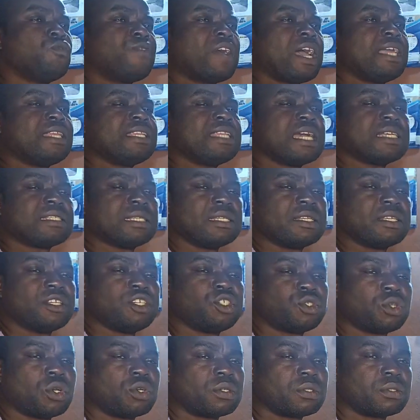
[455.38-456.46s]
find the
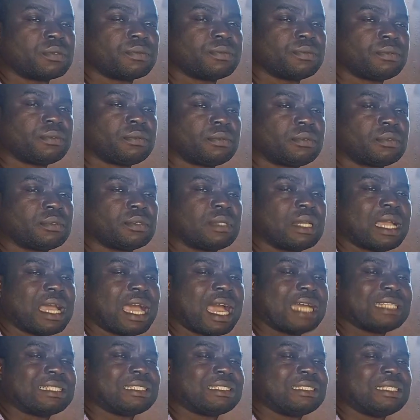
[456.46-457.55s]
acceleration
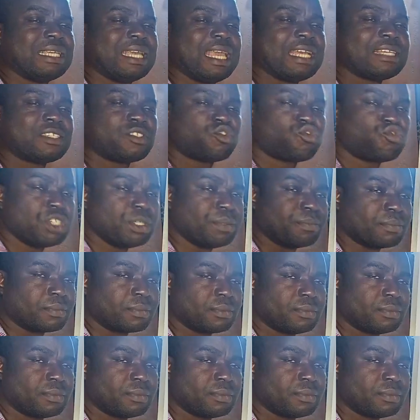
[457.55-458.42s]
at the extreme.